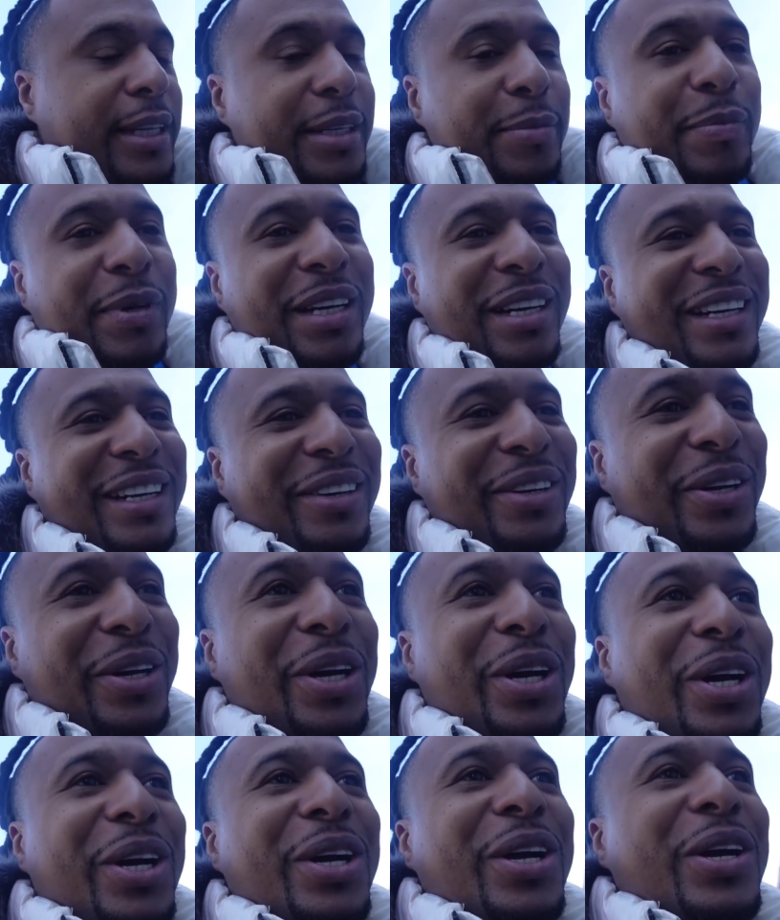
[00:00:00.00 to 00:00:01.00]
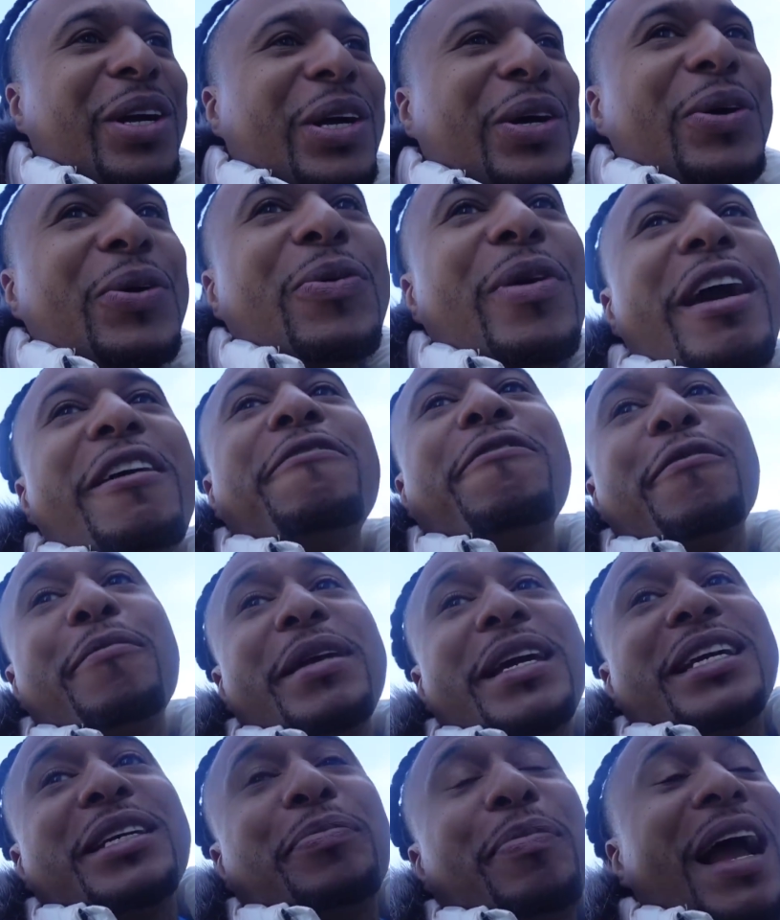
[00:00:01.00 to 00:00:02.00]
this marker away
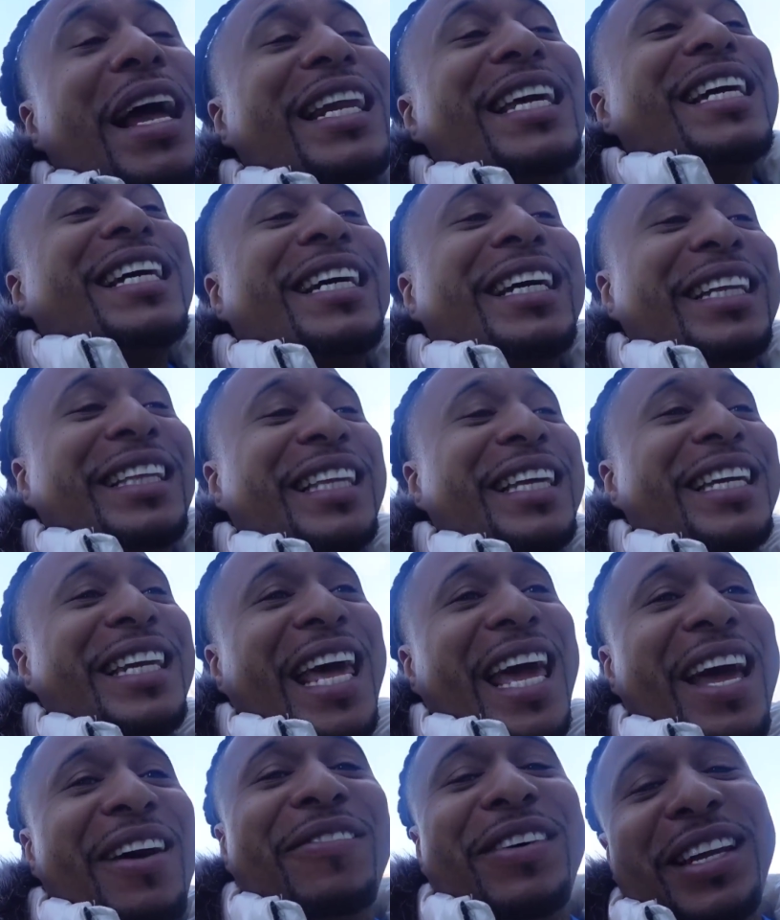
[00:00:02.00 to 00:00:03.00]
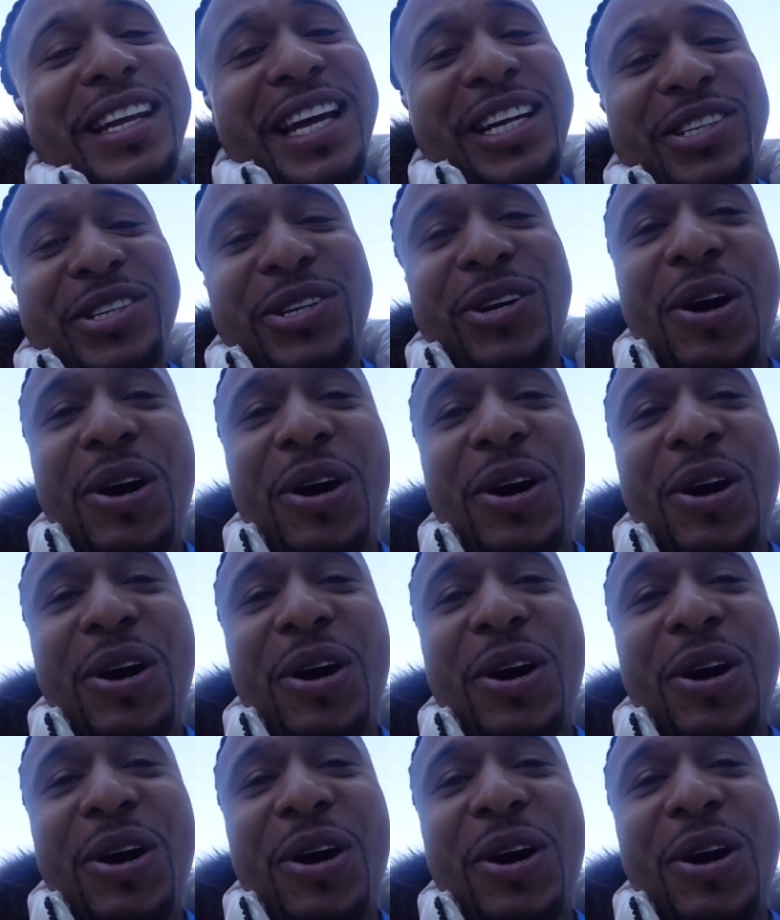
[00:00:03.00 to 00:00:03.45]
from me. It's probably a good thing to have an electric